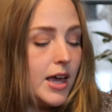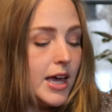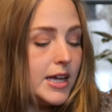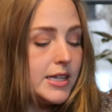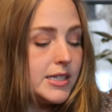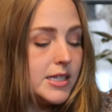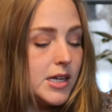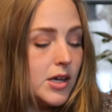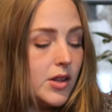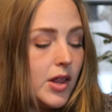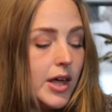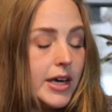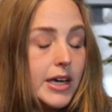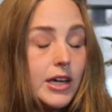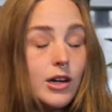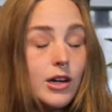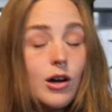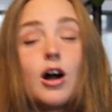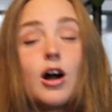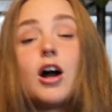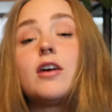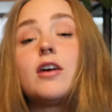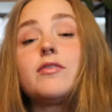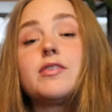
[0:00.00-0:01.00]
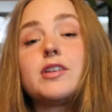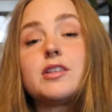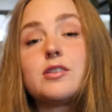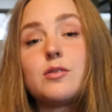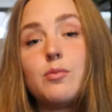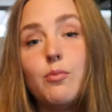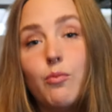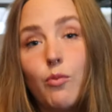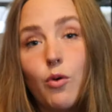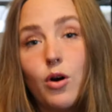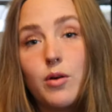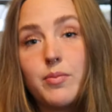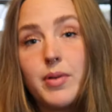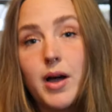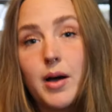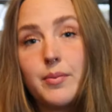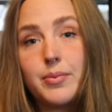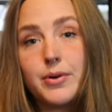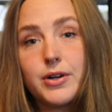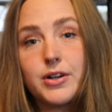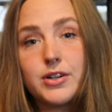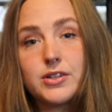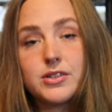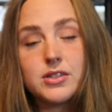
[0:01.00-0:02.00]
until I can harvest more
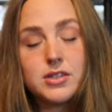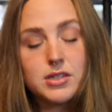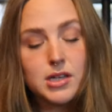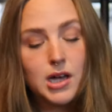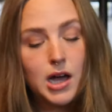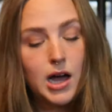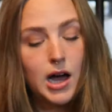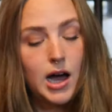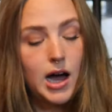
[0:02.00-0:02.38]
peppers.